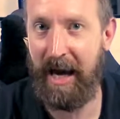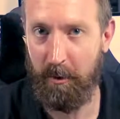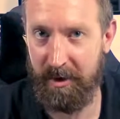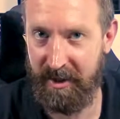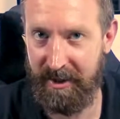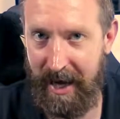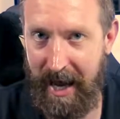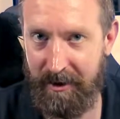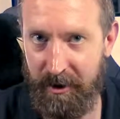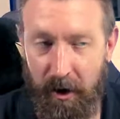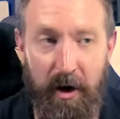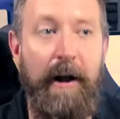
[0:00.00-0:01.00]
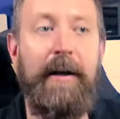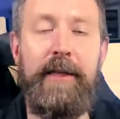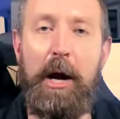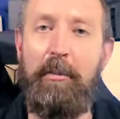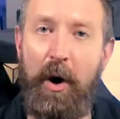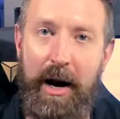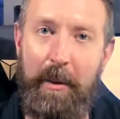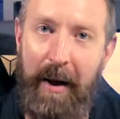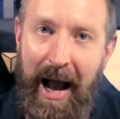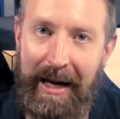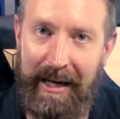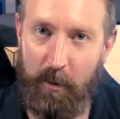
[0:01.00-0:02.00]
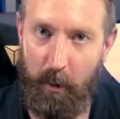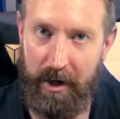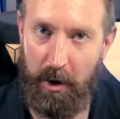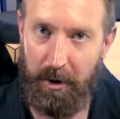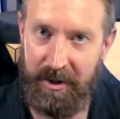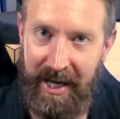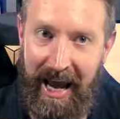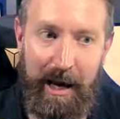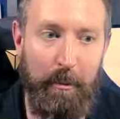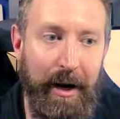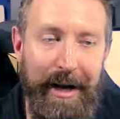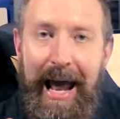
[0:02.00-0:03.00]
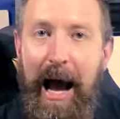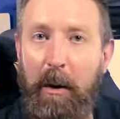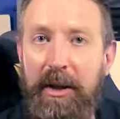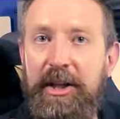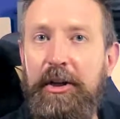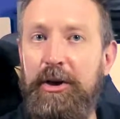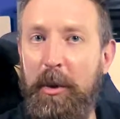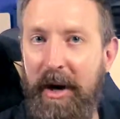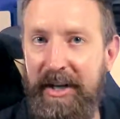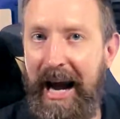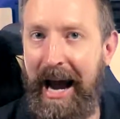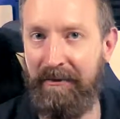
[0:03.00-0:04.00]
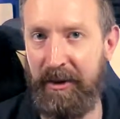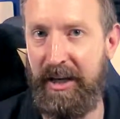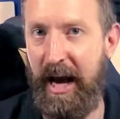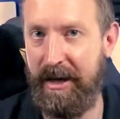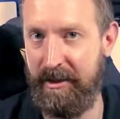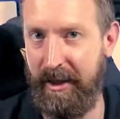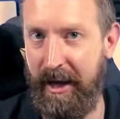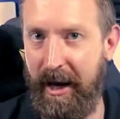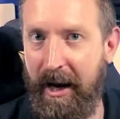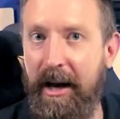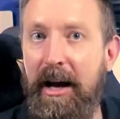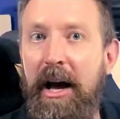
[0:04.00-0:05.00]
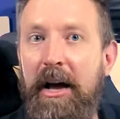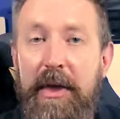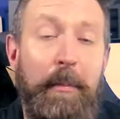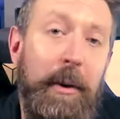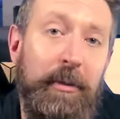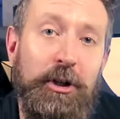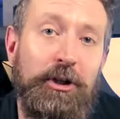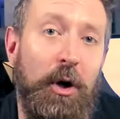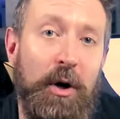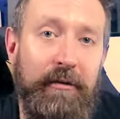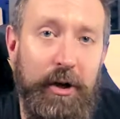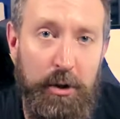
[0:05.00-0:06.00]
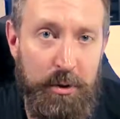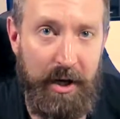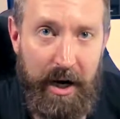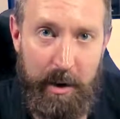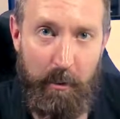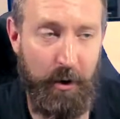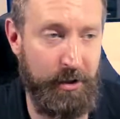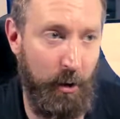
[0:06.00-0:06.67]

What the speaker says: That was a disaster. They brought it back in Windows 10, but now it's got so much advertising in it that people just don't even use it anymore.